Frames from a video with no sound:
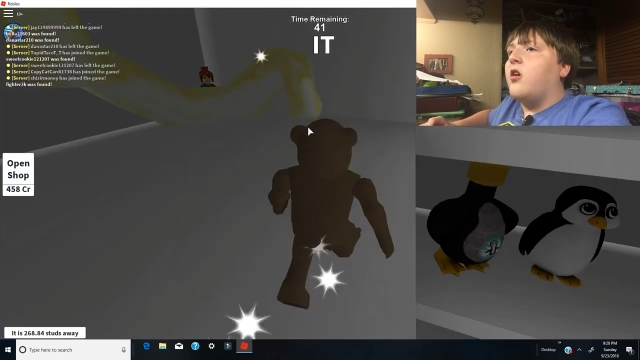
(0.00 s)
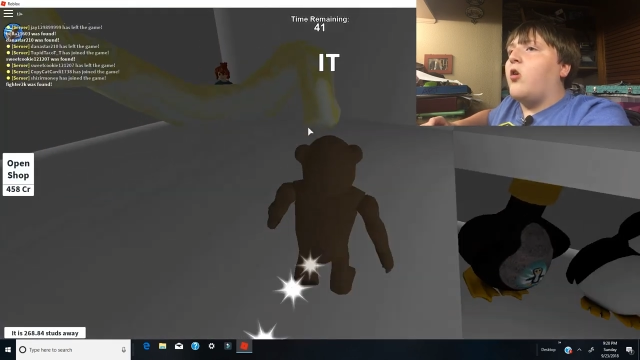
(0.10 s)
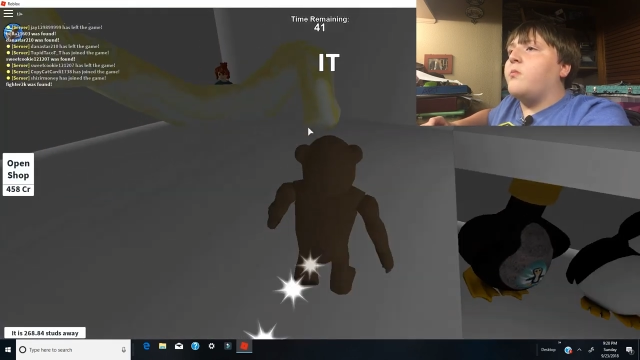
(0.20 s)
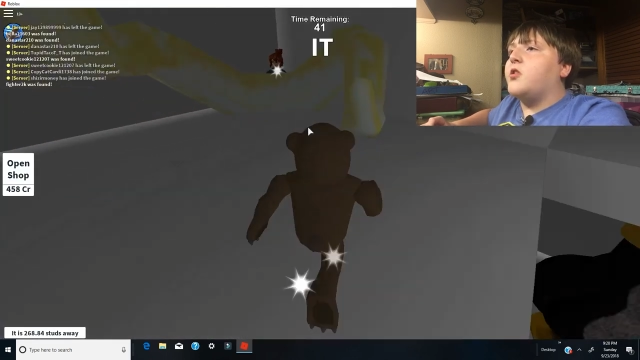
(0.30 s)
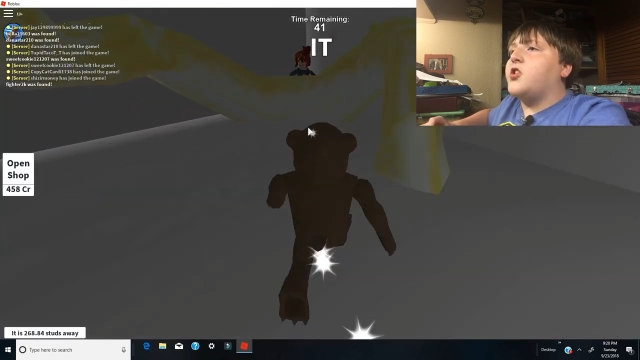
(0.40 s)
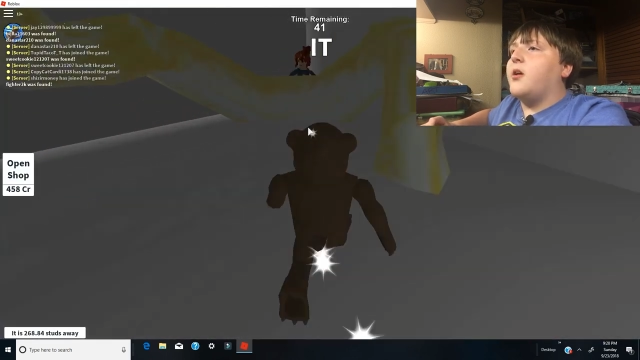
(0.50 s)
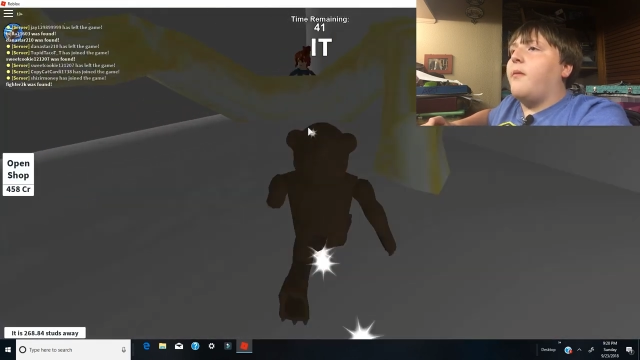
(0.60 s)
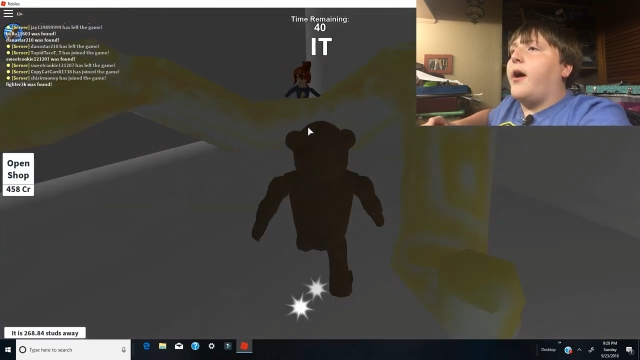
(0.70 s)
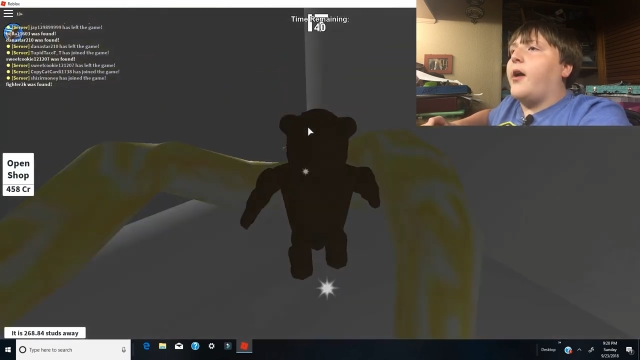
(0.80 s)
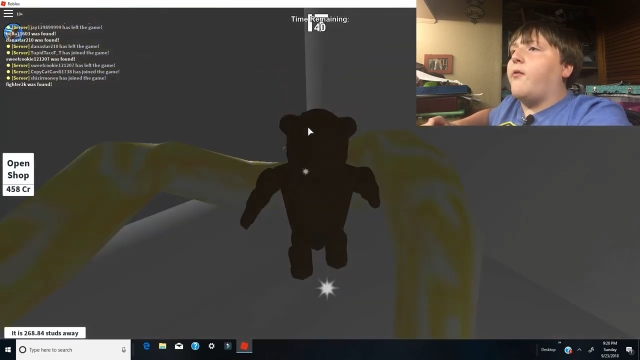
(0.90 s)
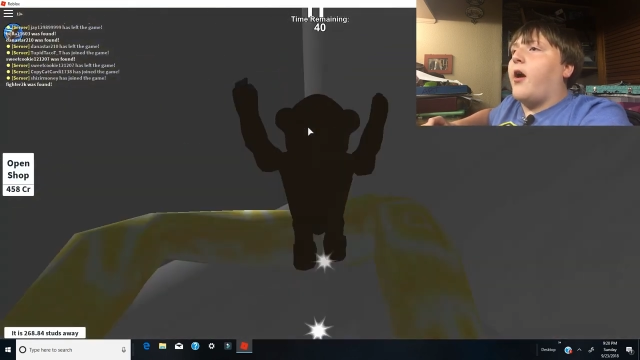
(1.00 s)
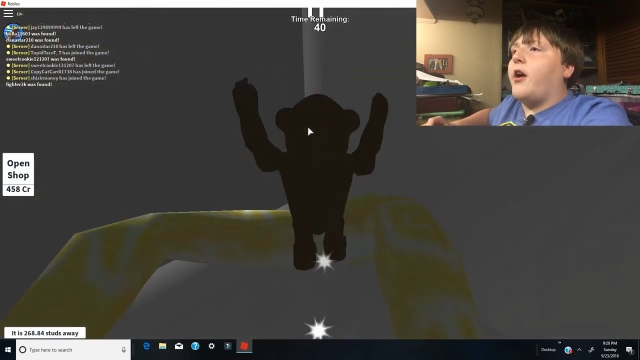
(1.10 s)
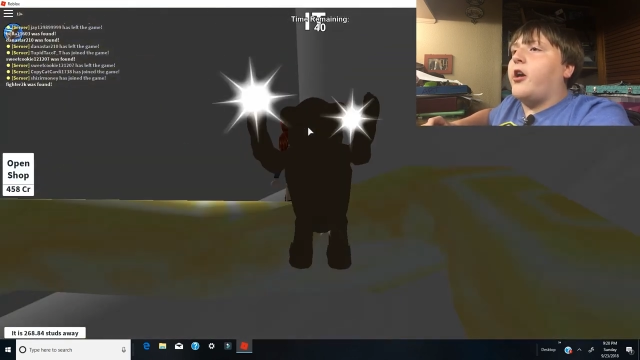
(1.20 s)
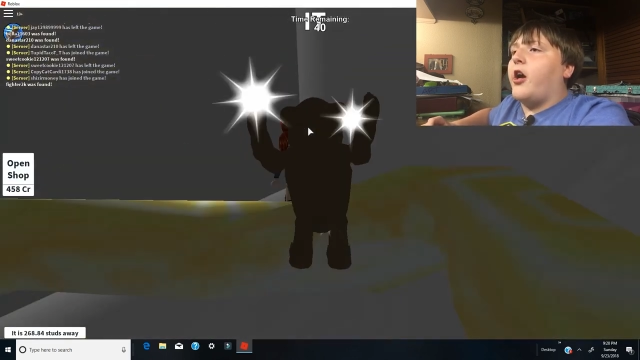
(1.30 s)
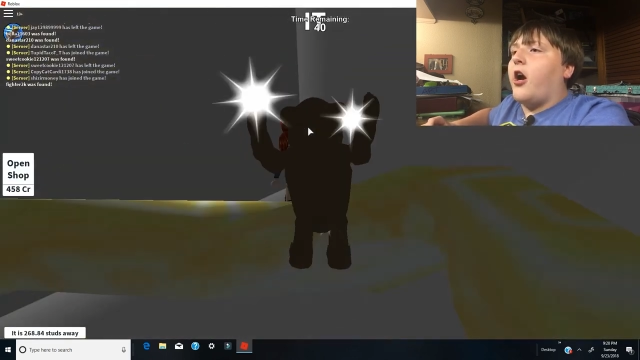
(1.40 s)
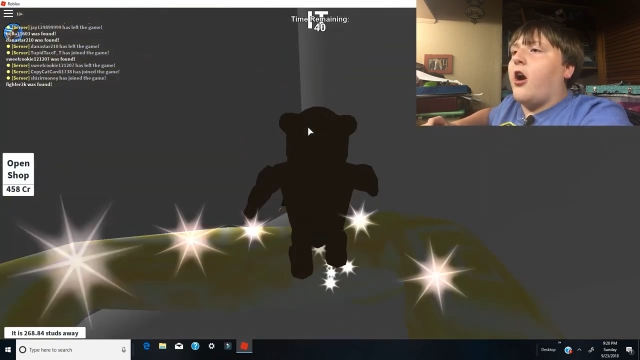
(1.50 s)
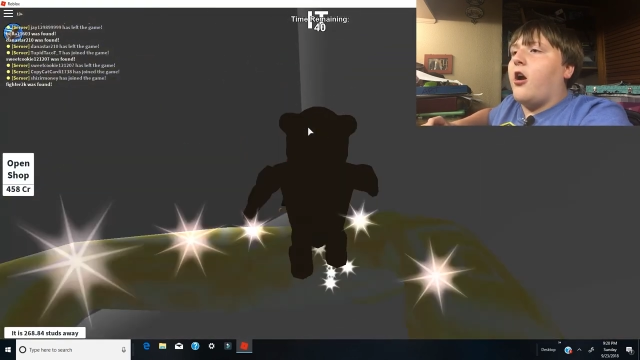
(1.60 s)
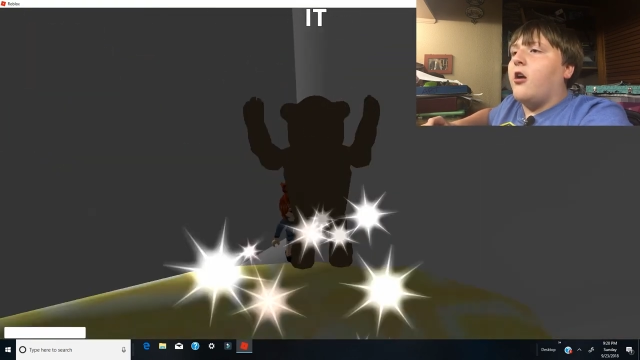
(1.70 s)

Oh, there's somebody right here.